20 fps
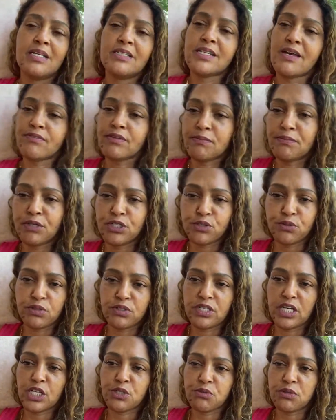Definitely put you
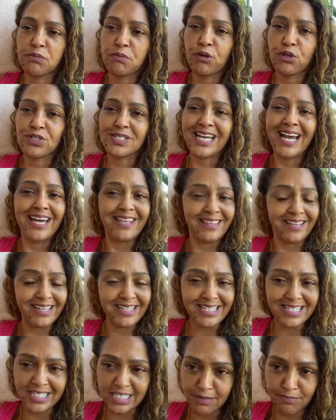in touch with the person I
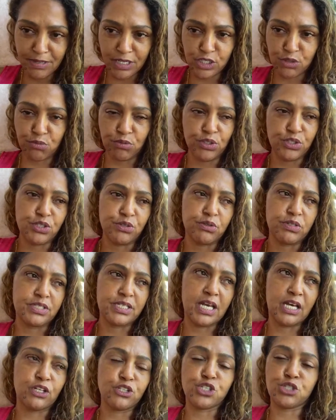think is the best realtor in
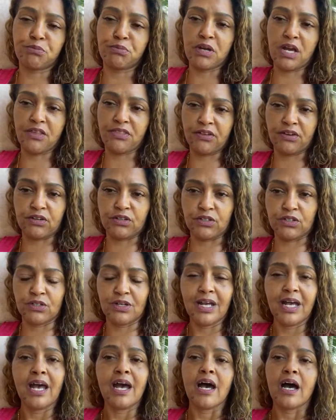town. Super ethical.